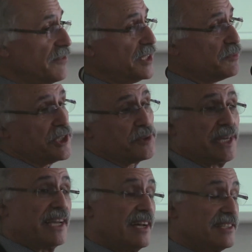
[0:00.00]
of it, which
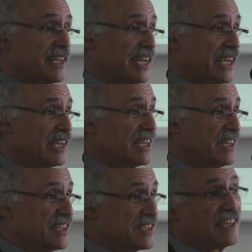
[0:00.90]
we are saying
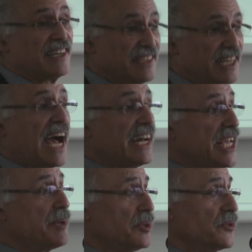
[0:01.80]
is
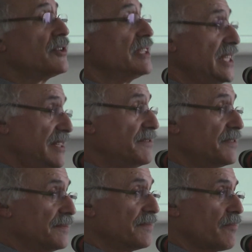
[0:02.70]
unable to leave,
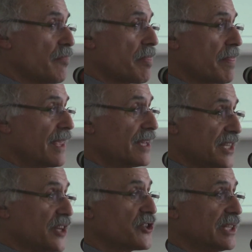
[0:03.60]

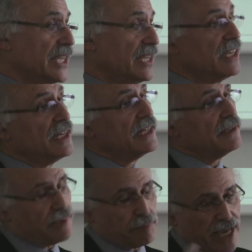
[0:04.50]
essentially.
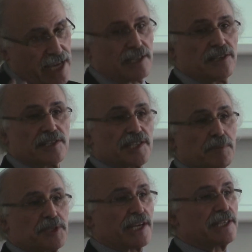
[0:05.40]
One may include a
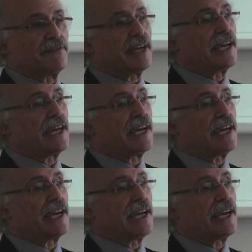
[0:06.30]
subjective